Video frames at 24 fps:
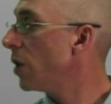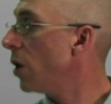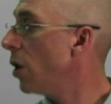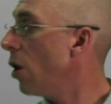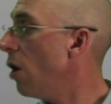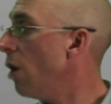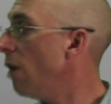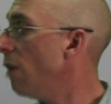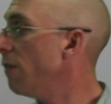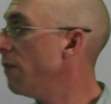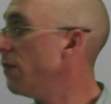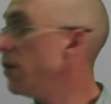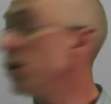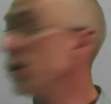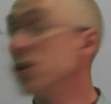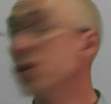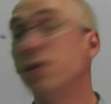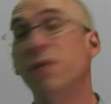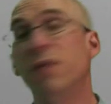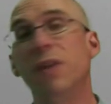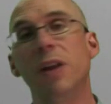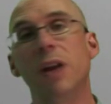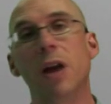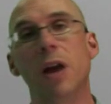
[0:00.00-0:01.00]
that all
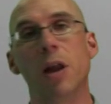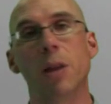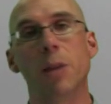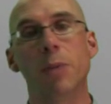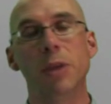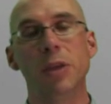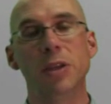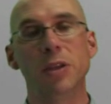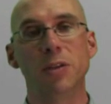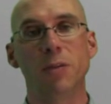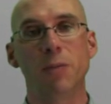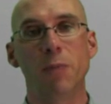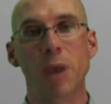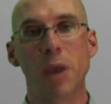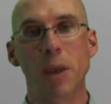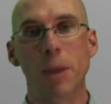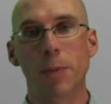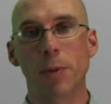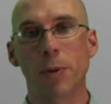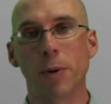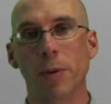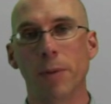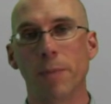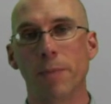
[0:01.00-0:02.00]
fields fit on a piece of
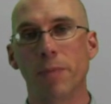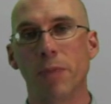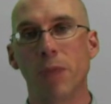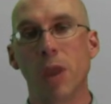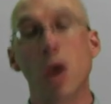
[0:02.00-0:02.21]
paper?